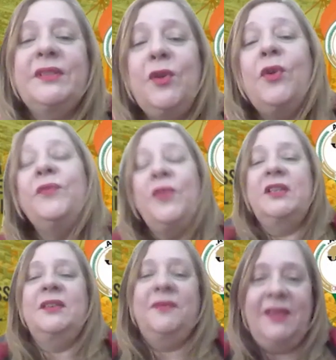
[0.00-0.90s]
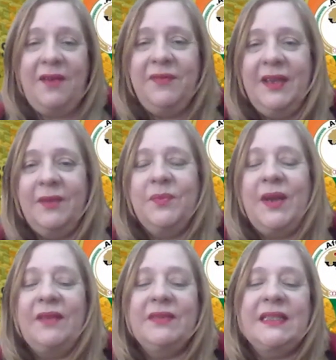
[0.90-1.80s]
your voice of the African
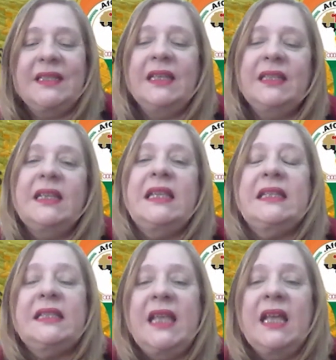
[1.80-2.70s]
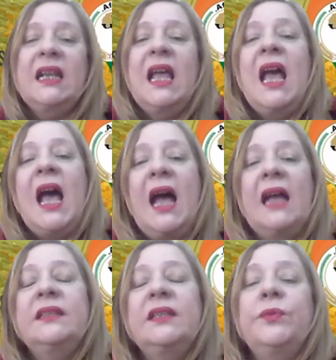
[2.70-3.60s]
private sector, is there,
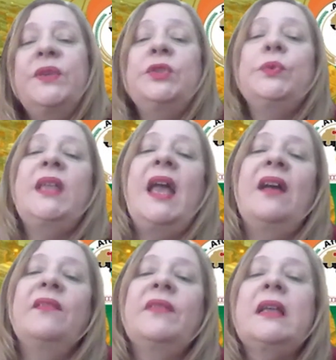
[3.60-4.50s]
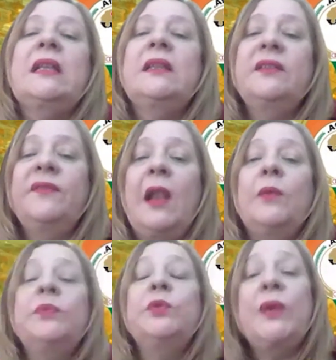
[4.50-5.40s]
under which we have
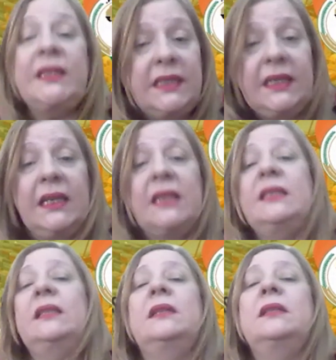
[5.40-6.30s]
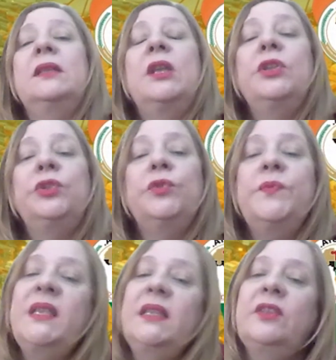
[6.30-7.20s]
developed 20 clusters to
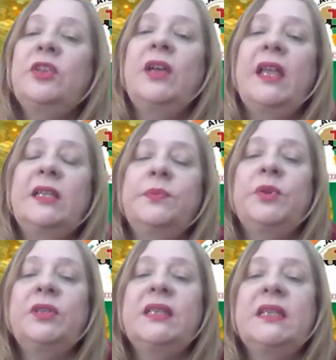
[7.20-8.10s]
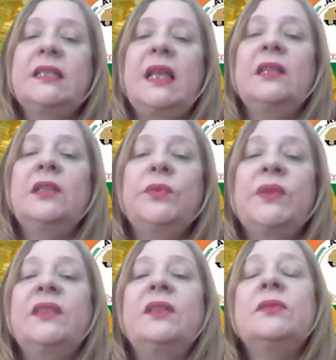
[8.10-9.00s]
meet the expertise. And
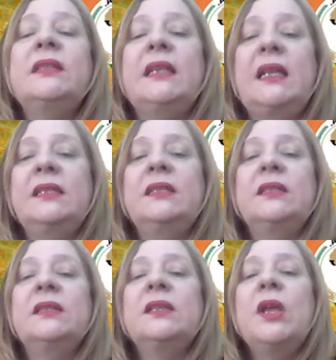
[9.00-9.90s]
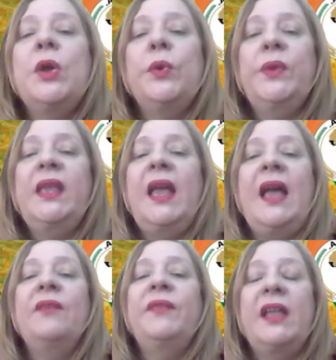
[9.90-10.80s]
with those clusters, we
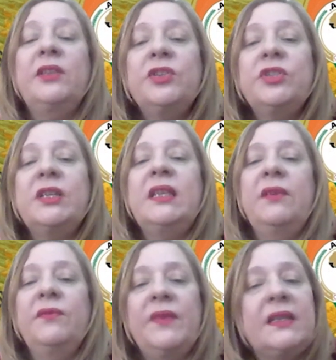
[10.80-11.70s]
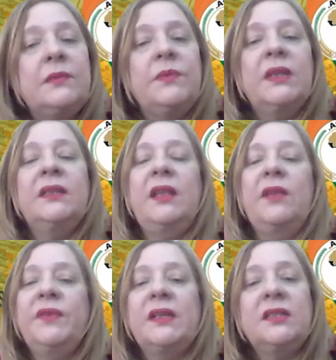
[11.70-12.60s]
have energy, investment,
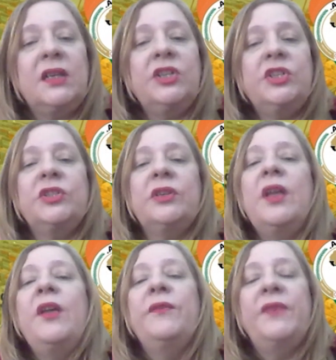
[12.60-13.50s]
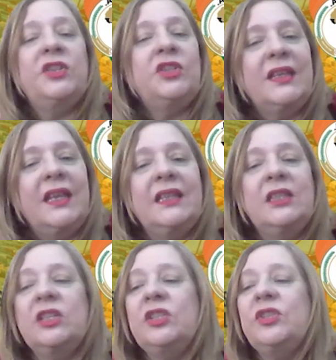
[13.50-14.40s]
infrastructure, fashion
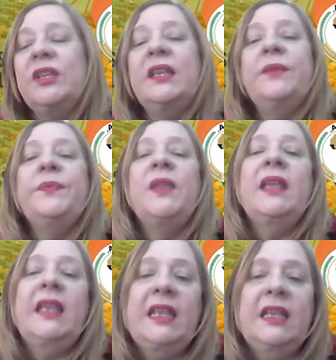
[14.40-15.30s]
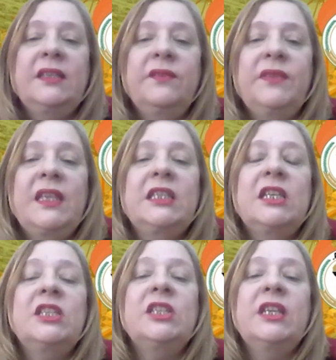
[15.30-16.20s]
industry, creative
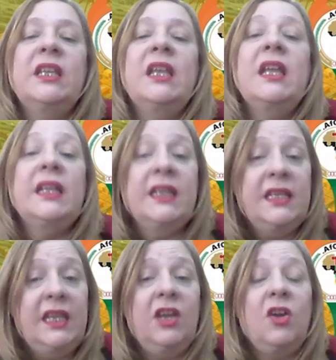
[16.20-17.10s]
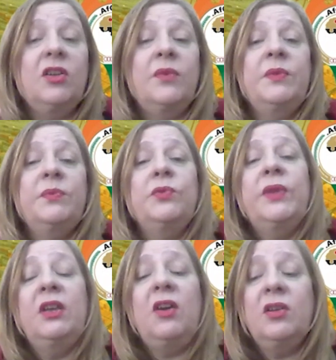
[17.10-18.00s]
industry, green economy, blue
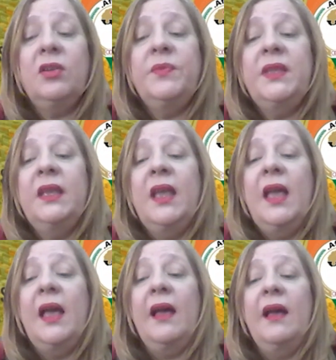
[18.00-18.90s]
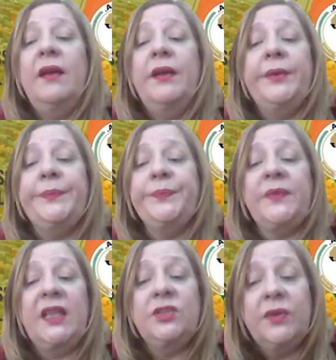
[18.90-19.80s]
economy,
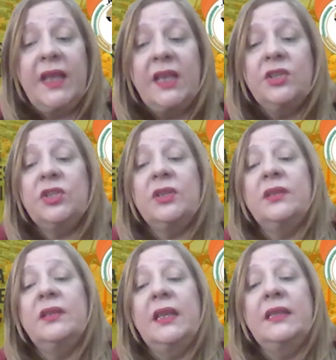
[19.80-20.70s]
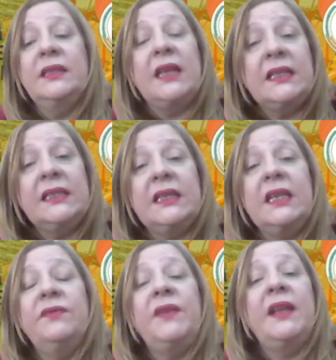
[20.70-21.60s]
education,
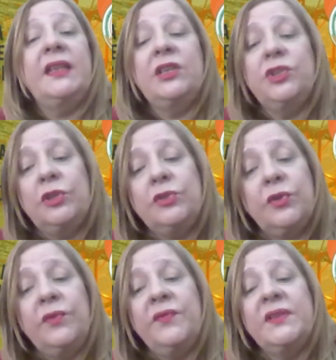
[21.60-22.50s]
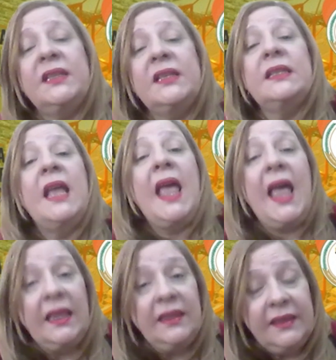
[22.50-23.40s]
industry, financial services,
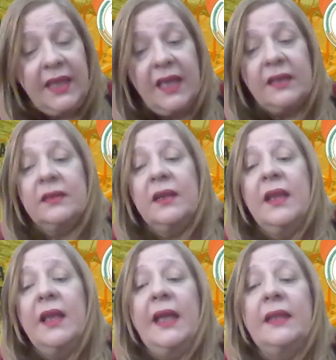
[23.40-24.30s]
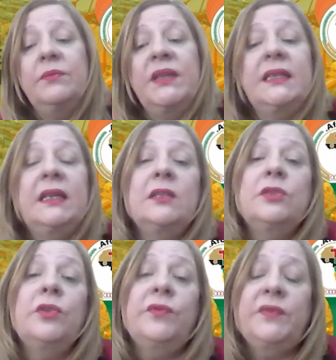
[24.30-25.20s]
healthcare, and medical
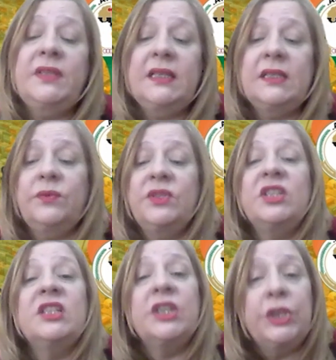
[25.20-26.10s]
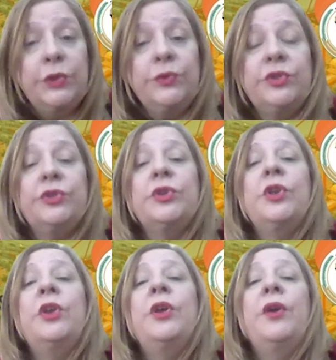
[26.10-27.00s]
services, which is huge
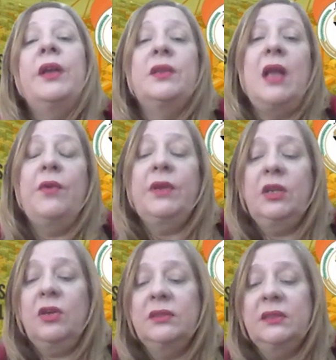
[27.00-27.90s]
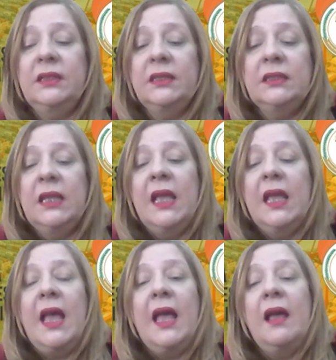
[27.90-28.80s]
in our continent.
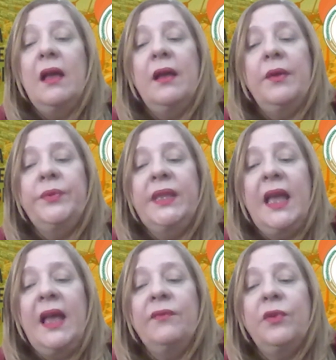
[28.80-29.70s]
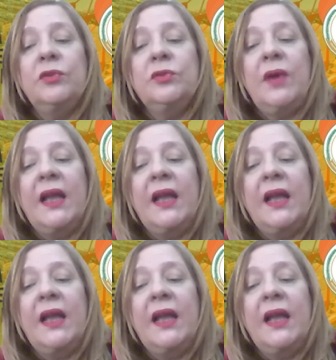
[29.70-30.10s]
We have also